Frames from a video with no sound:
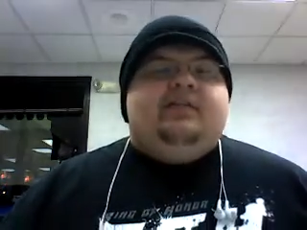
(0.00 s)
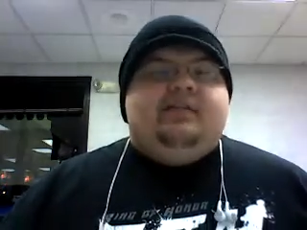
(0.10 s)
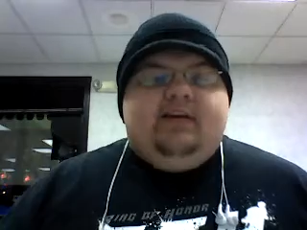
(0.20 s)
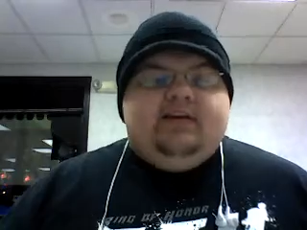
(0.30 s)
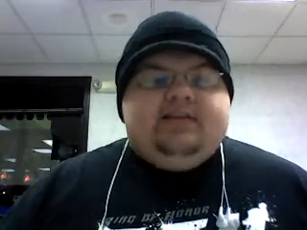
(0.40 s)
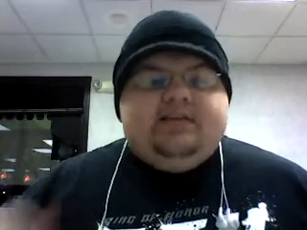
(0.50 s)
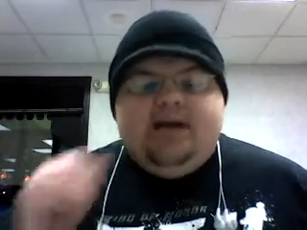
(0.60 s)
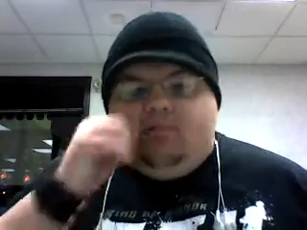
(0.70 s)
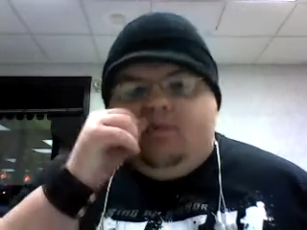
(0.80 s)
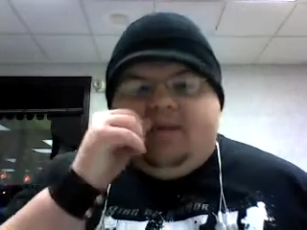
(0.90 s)
Delirious is
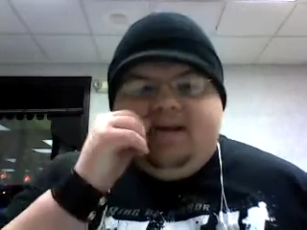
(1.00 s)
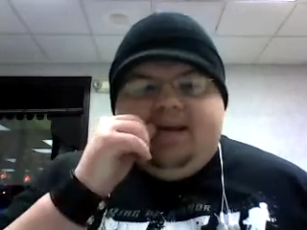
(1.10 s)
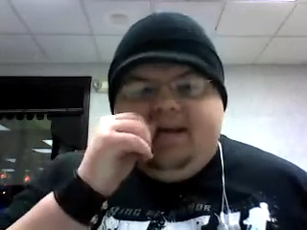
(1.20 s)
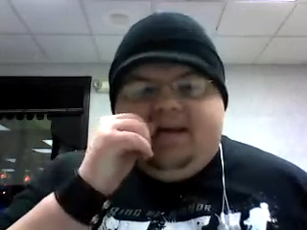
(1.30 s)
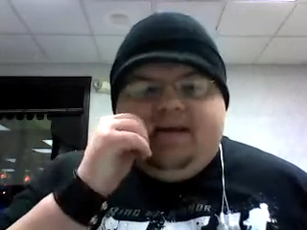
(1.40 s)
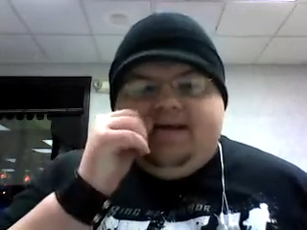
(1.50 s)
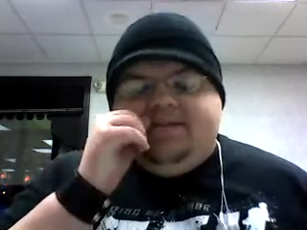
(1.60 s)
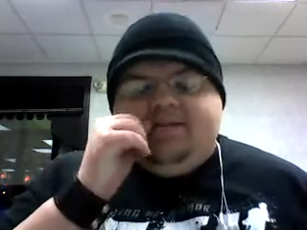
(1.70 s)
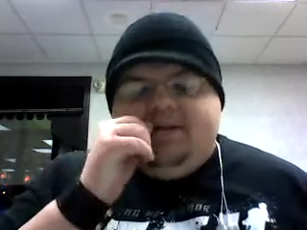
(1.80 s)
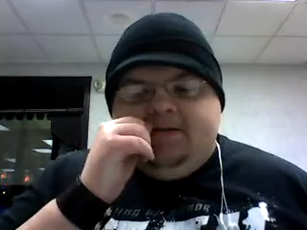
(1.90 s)
now booking in, and
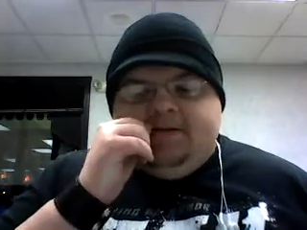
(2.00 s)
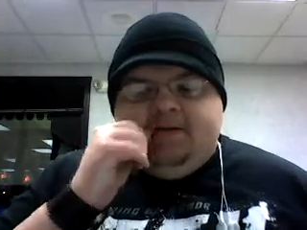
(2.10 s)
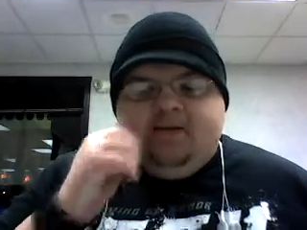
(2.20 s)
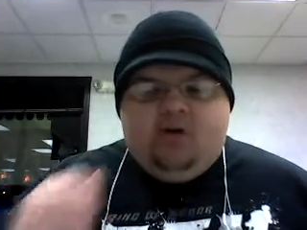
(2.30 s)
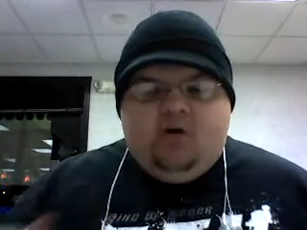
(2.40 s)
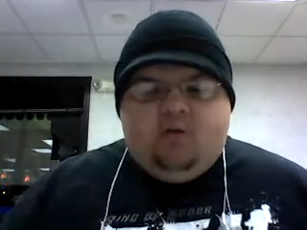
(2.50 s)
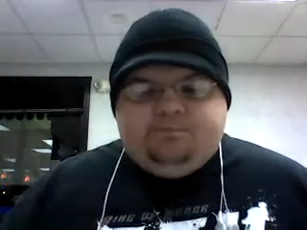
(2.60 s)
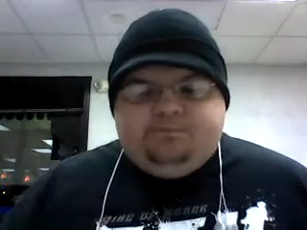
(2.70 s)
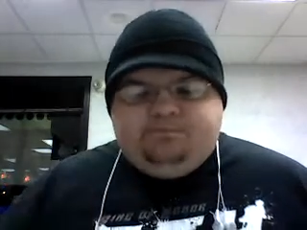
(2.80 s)
just, you know,